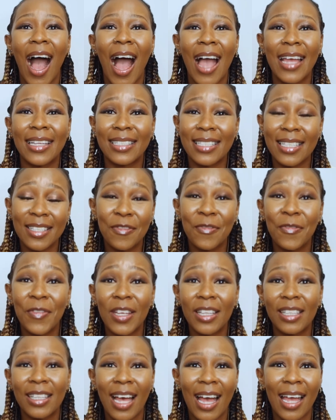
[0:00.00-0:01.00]
I did
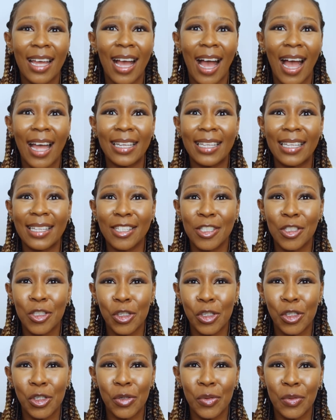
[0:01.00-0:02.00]
feel like I needed
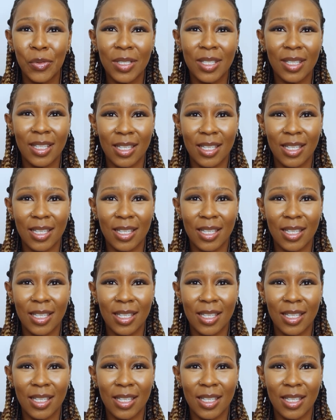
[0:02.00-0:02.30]
to shoot